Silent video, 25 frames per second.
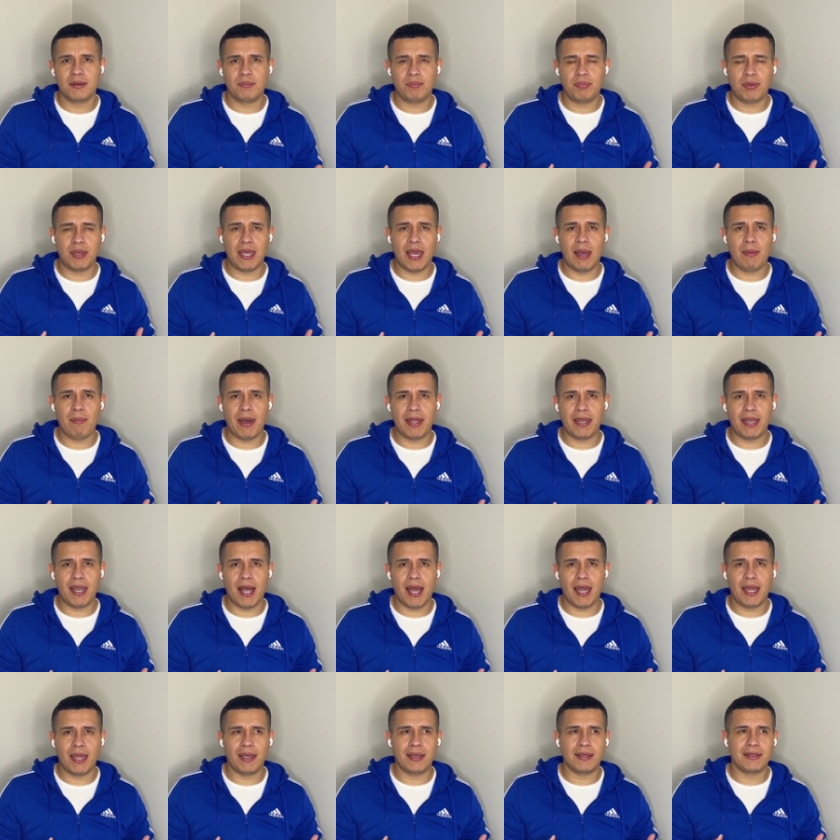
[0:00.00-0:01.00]
p.m. at
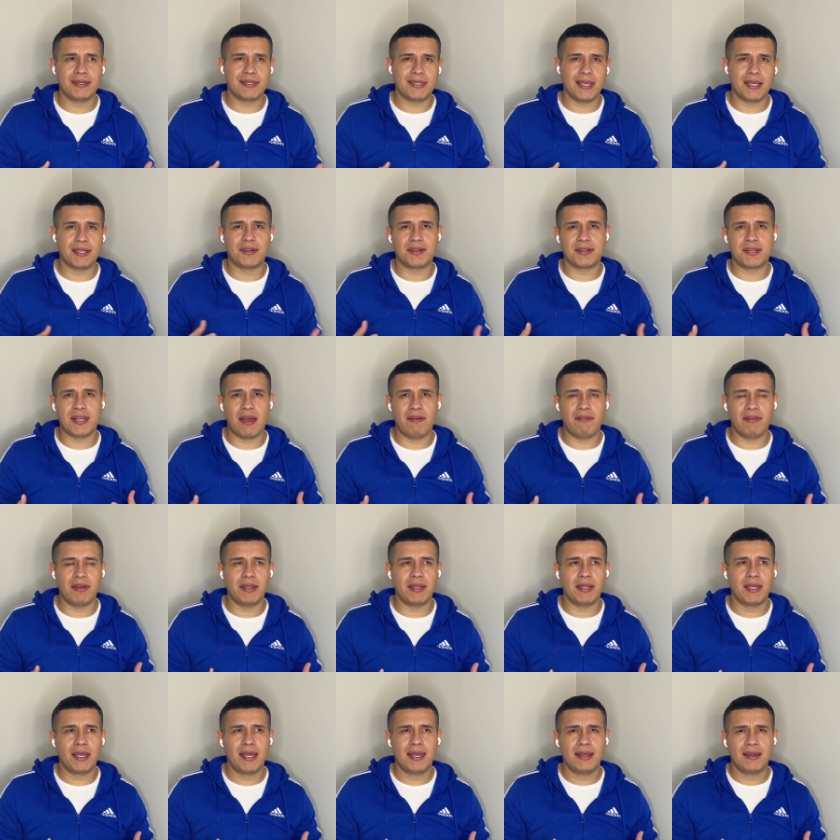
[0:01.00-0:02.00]
night, 6 or
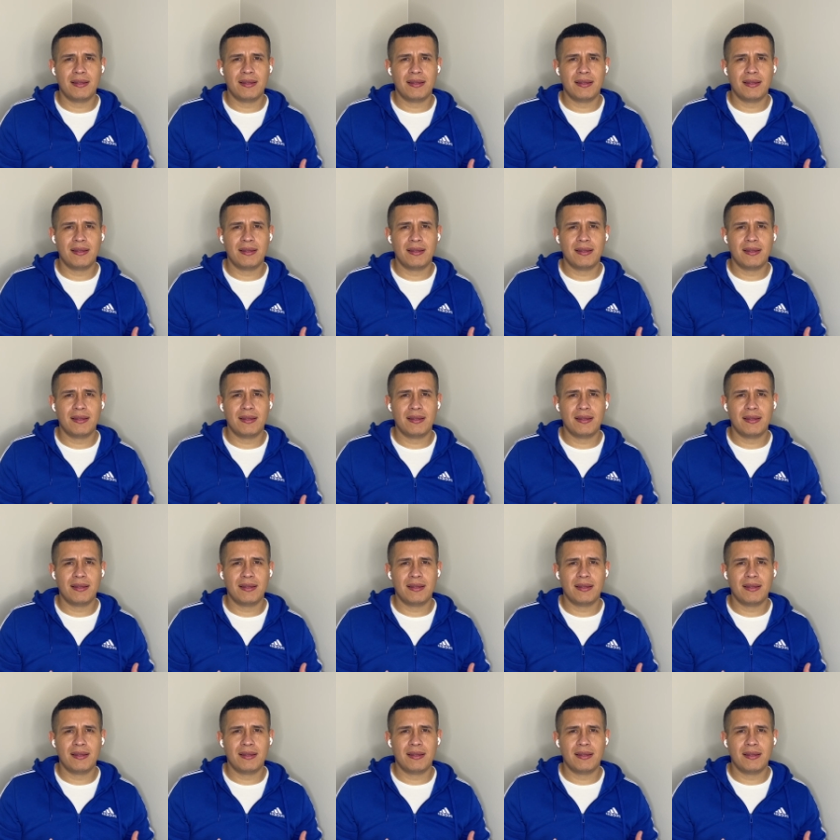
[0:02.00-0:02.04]
7,